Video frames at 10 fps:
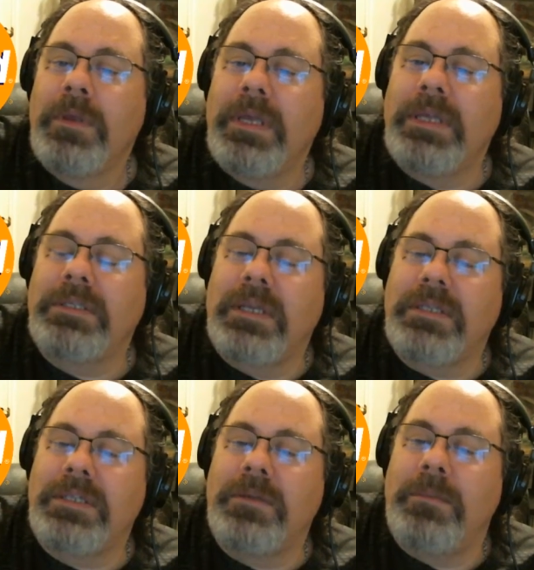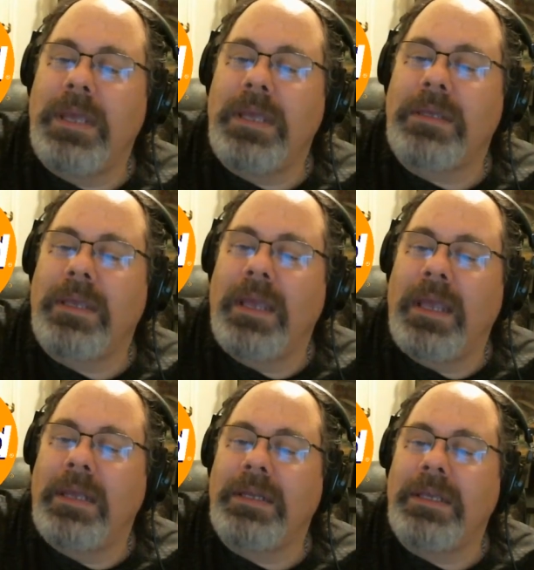It doesn't make
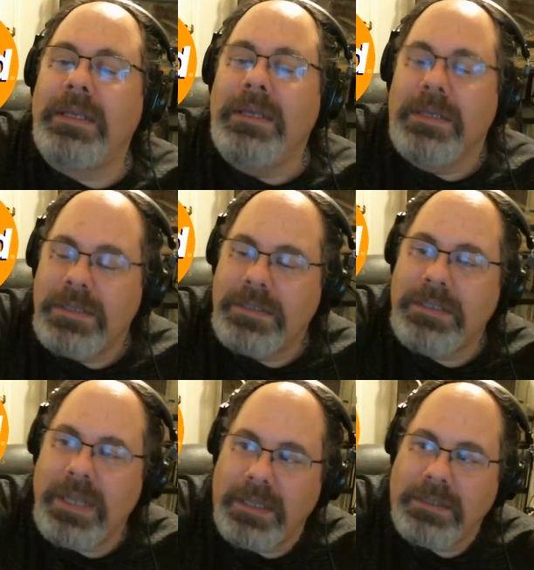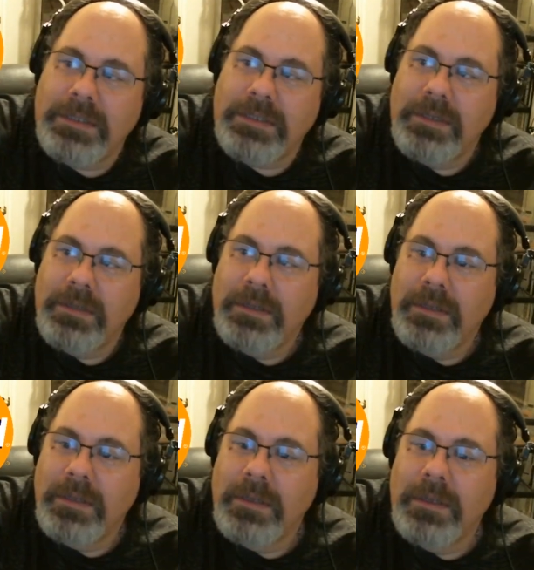any sense.
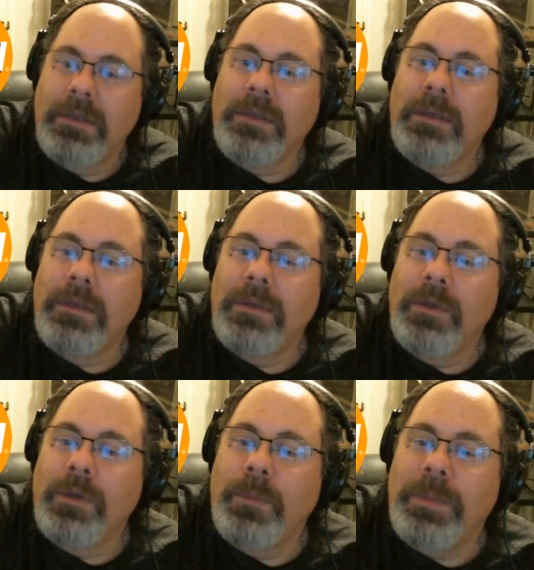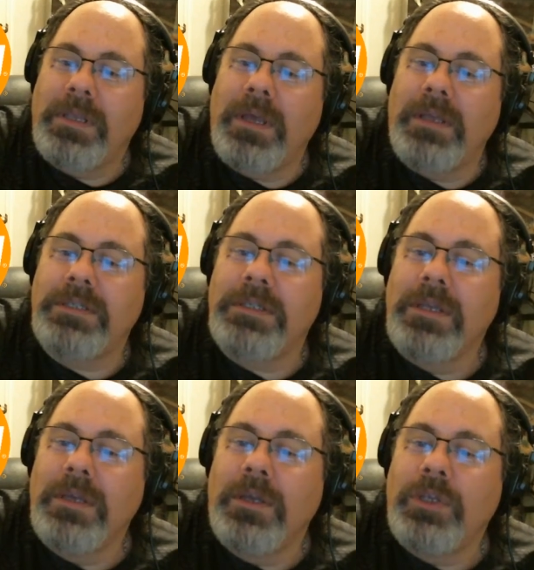Because
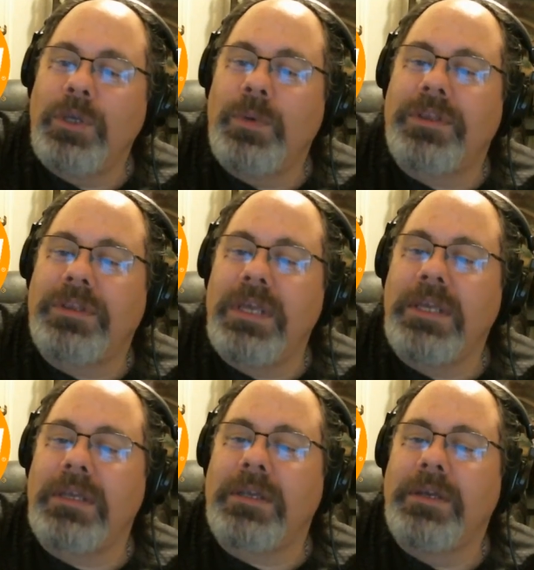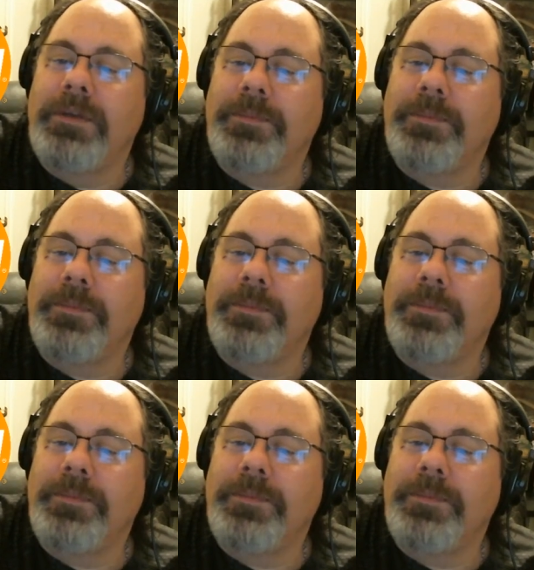you would think,